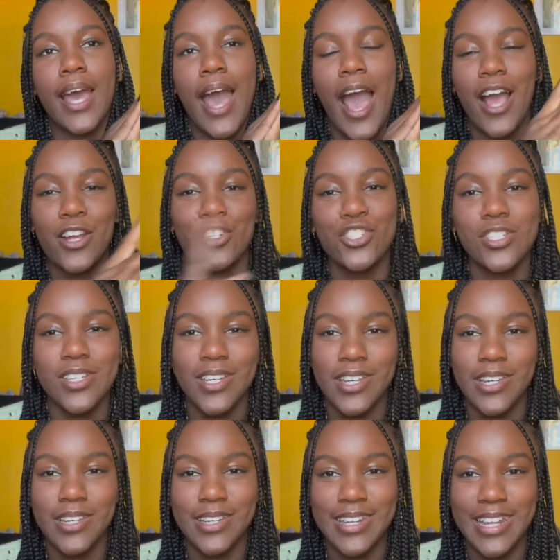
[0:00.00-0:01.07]

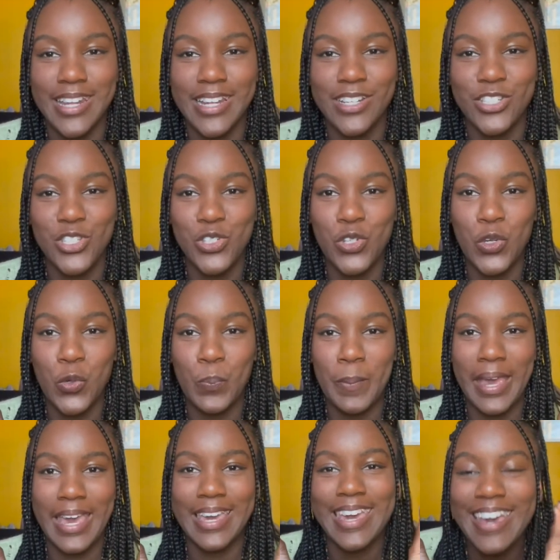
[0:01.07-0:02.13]
actually needed to
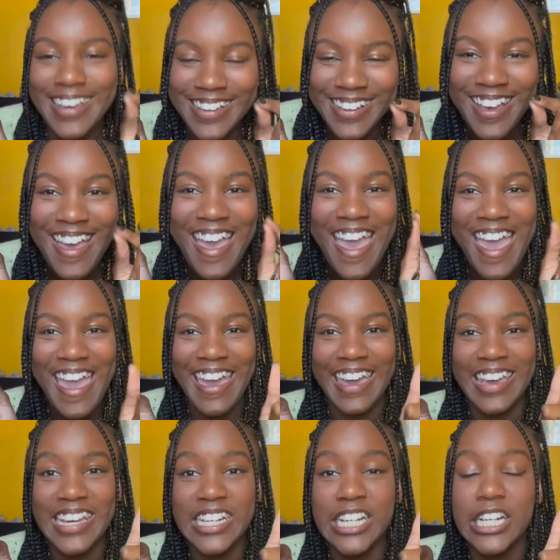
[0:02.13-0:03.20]
make
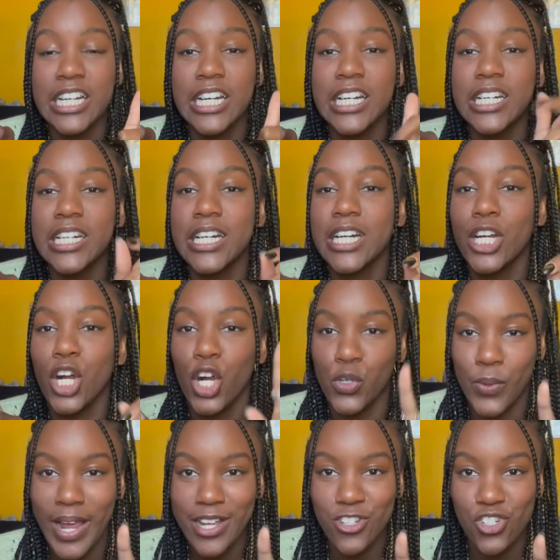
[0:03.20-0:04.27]
a
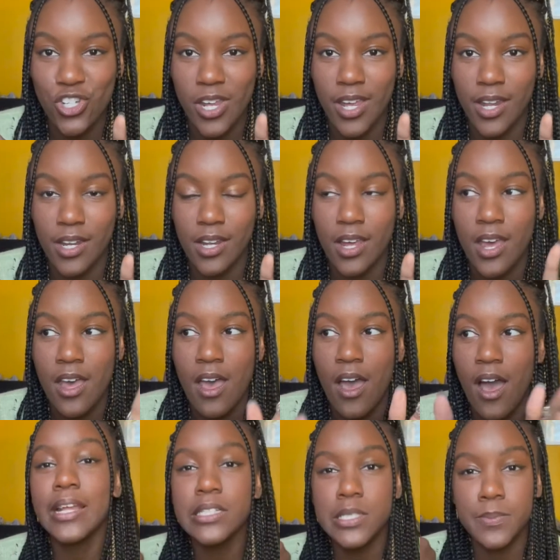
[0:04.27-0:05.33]
correction.
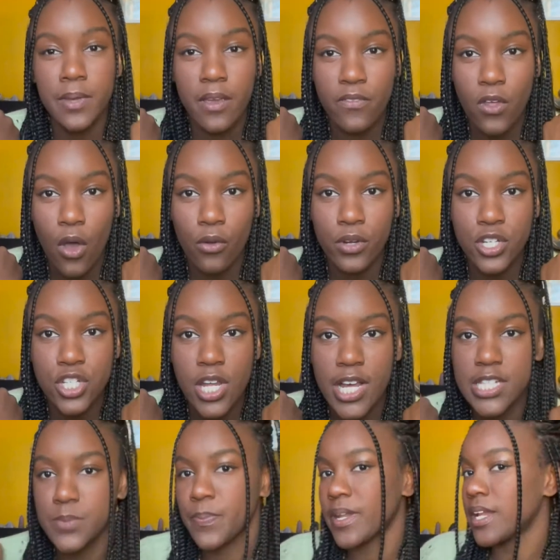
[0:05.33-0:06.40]
It reminds me of the
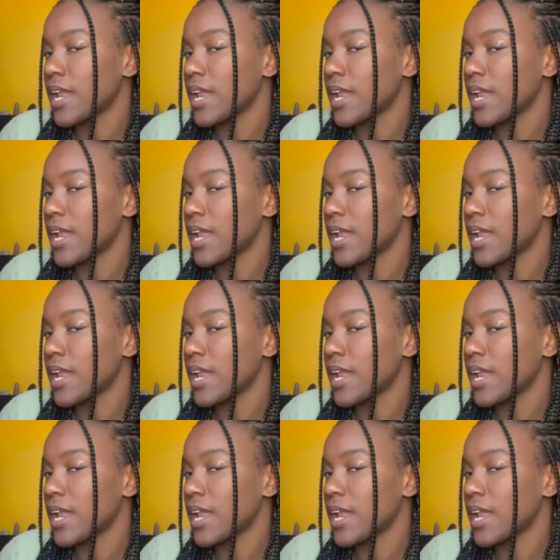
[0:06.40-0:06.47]
Orishas, but it